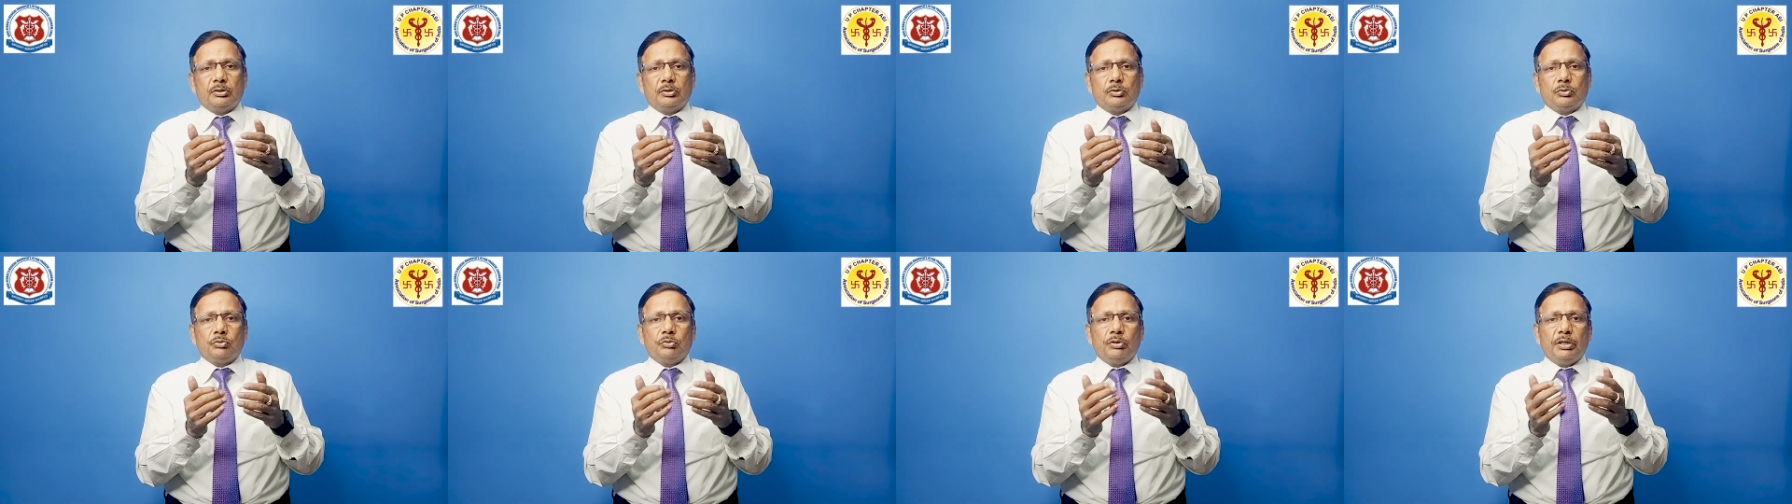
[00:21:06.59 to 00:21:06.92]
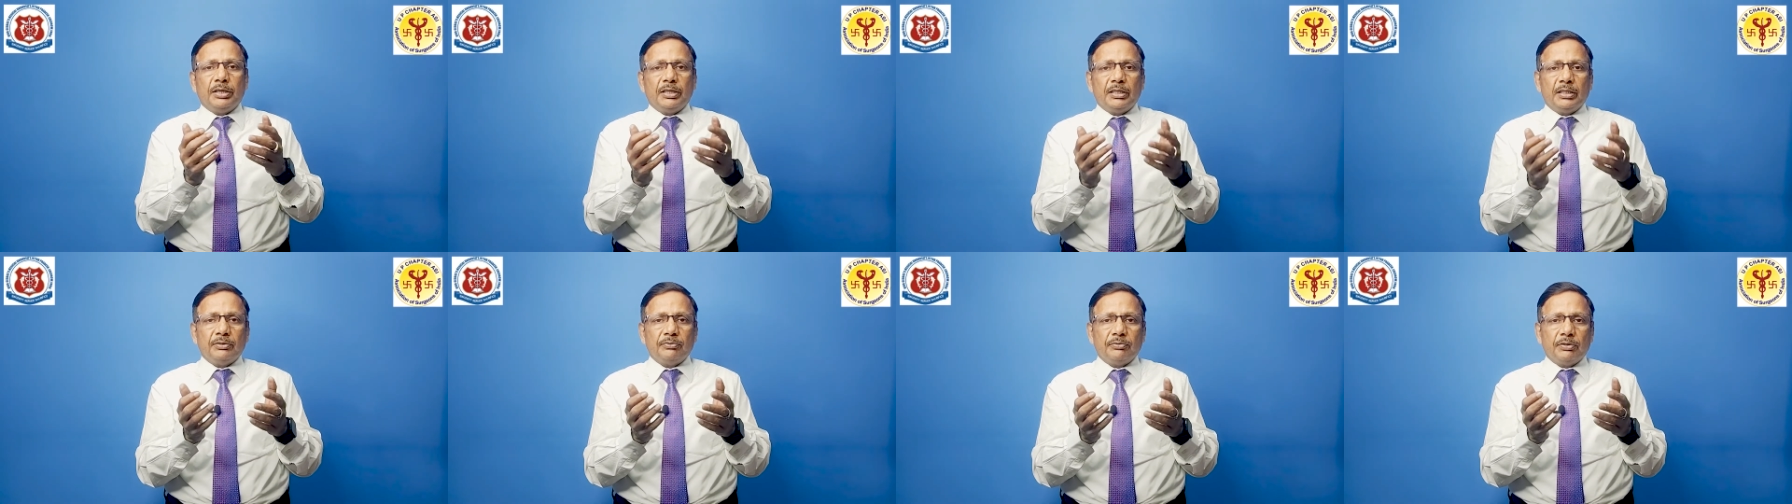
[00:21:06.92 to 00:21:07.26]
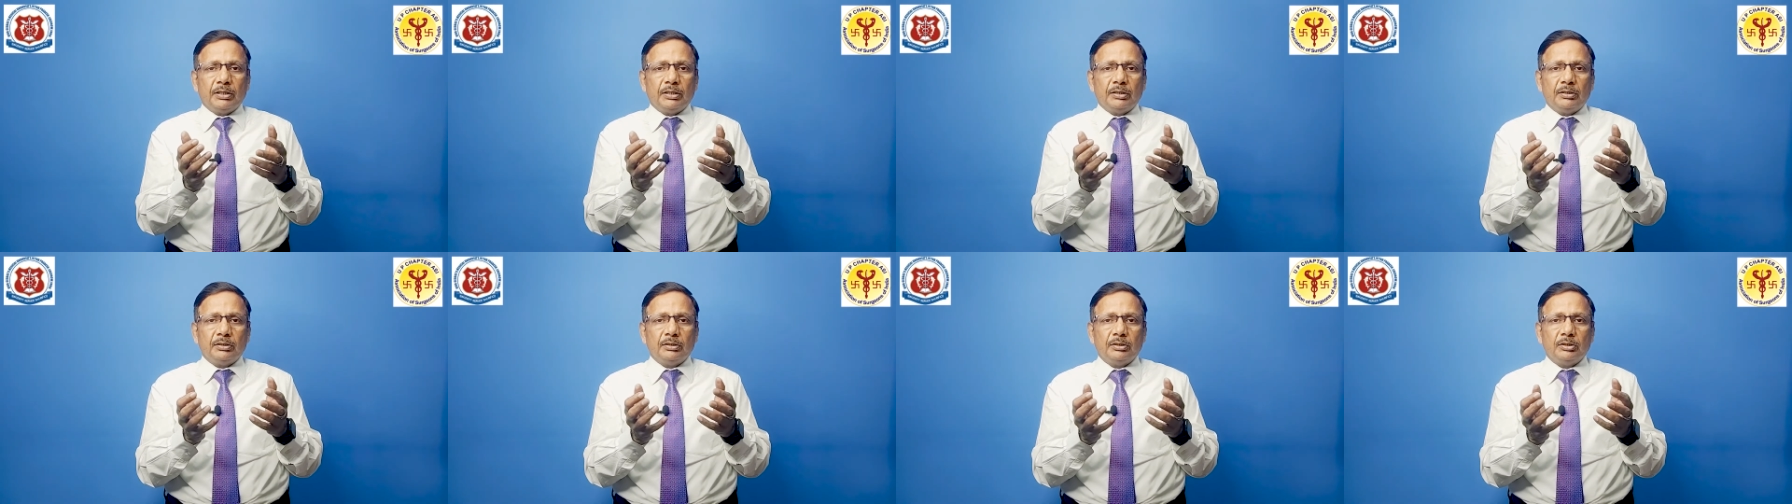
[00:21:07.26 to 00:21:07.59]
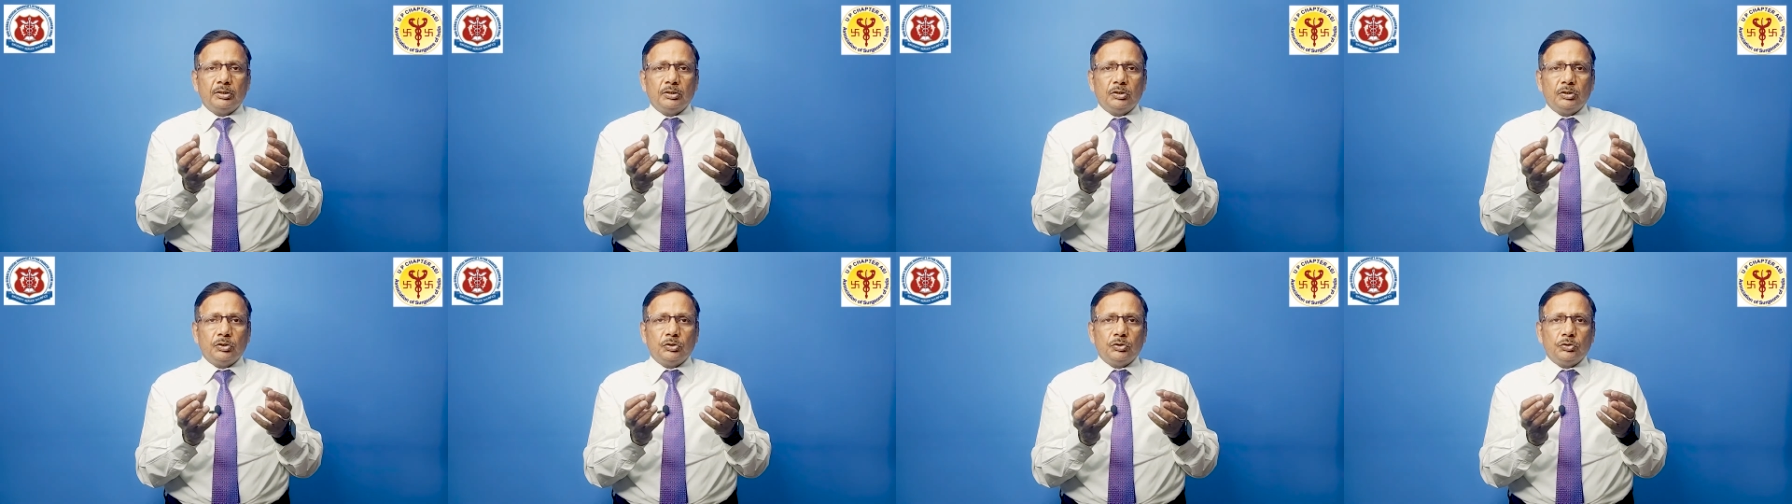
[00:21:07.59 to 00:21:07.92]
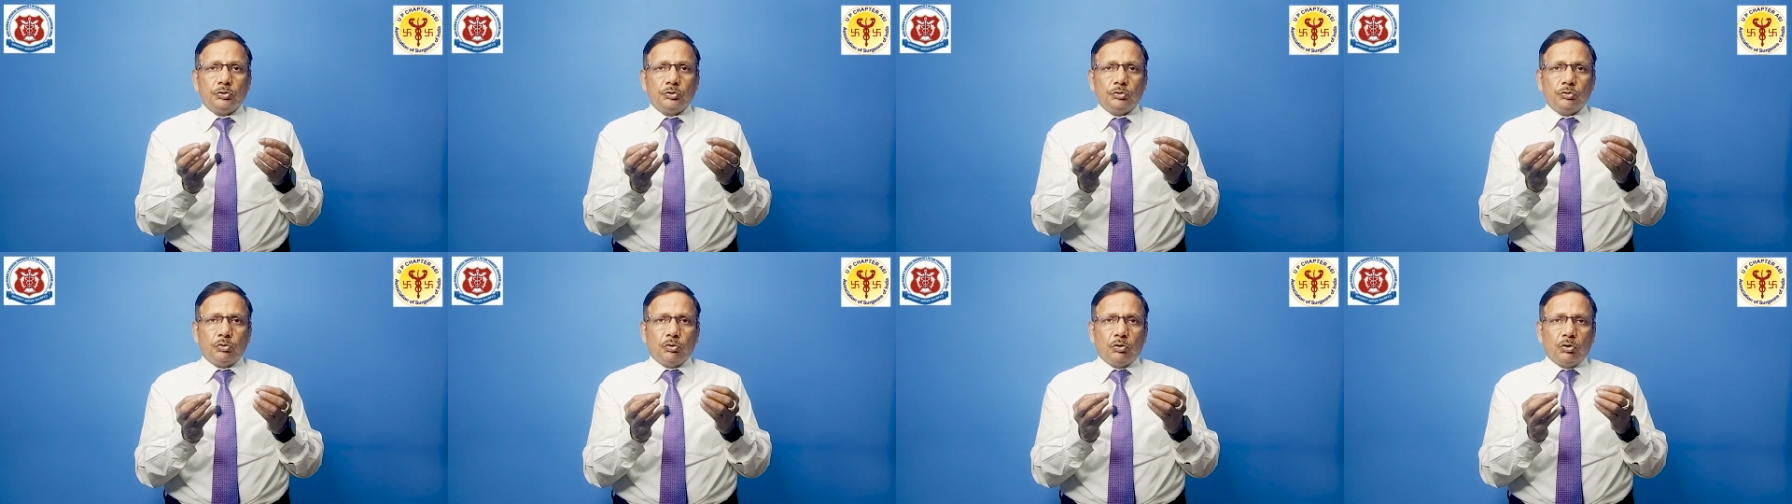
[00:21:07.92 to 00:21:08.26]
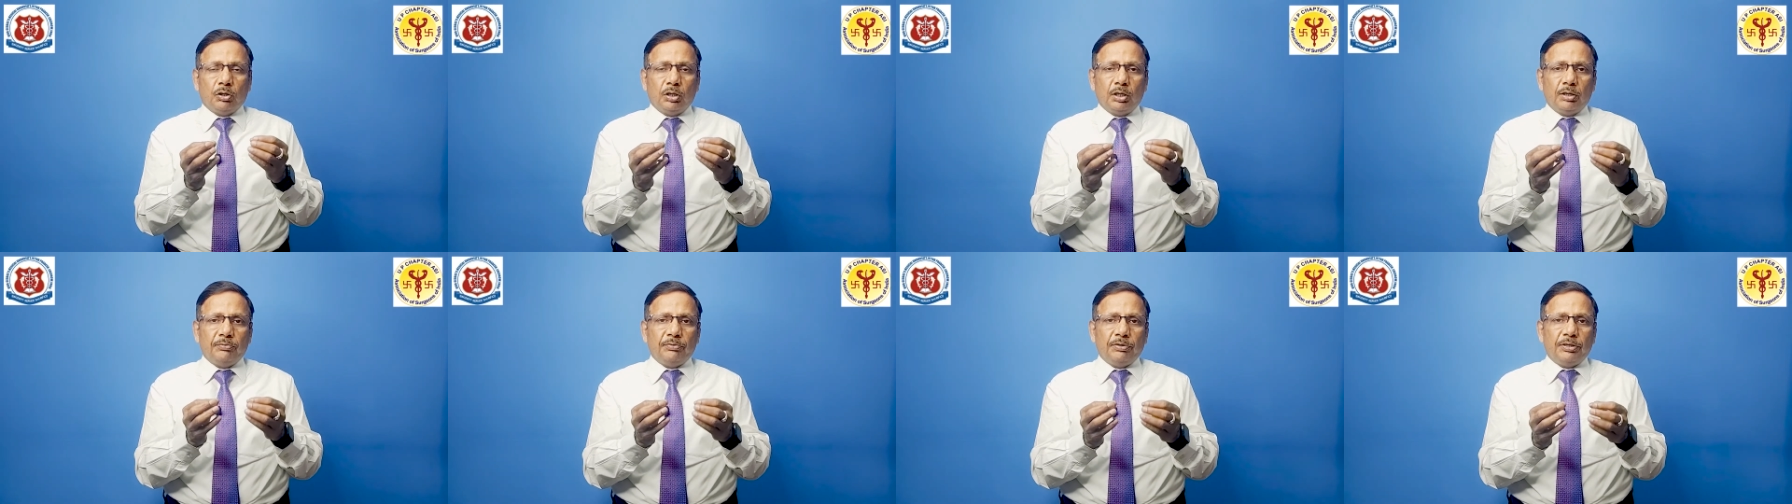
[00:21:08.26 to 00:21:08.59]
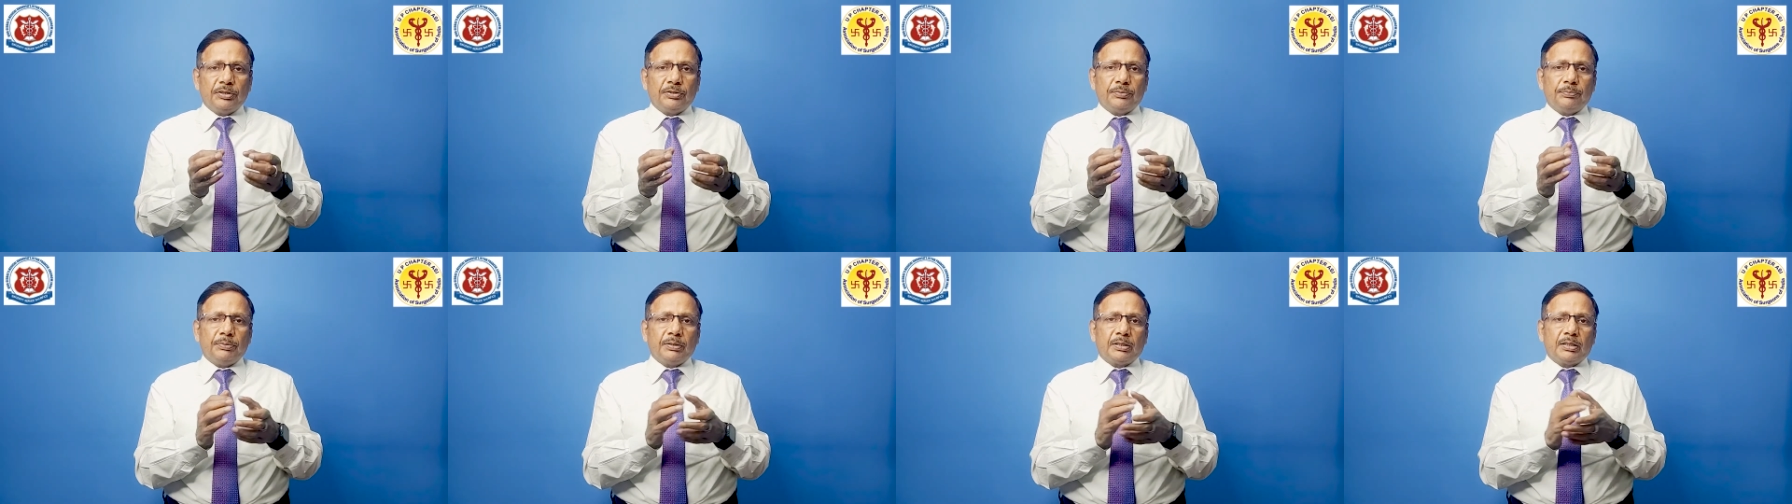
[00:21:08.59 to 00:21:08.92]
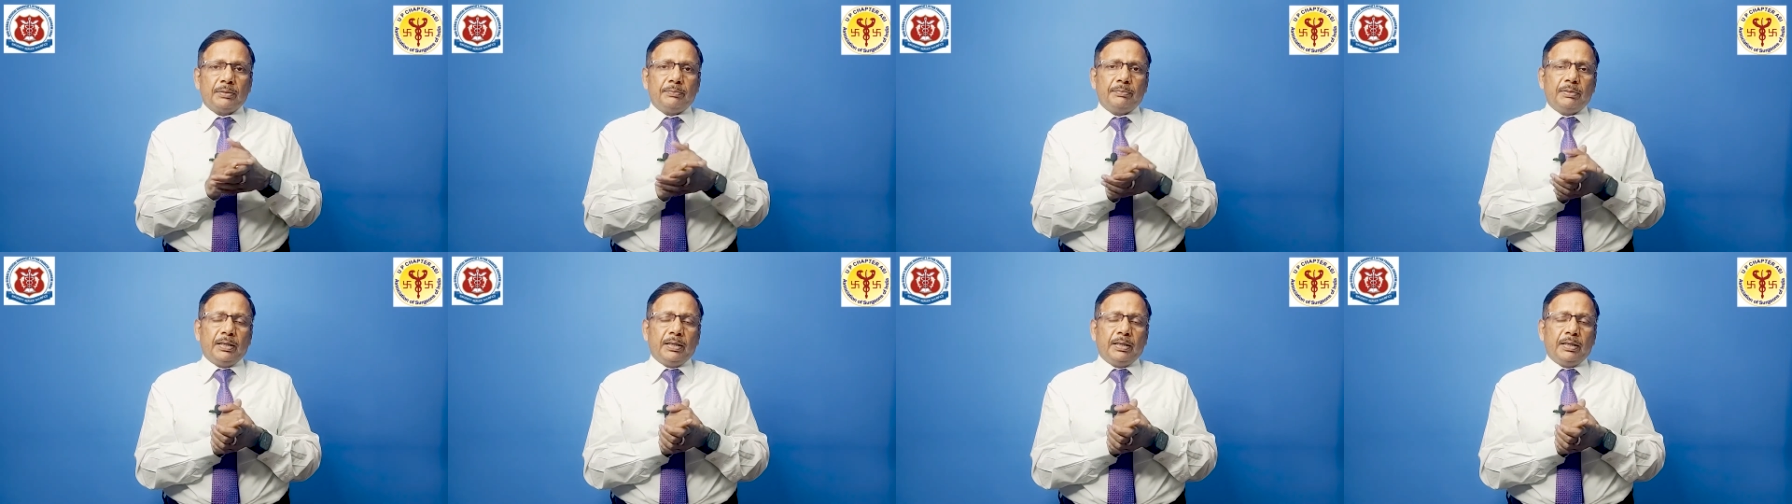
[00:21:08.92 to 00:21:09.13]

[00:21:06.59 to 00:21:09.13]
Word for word: to anyone, you always become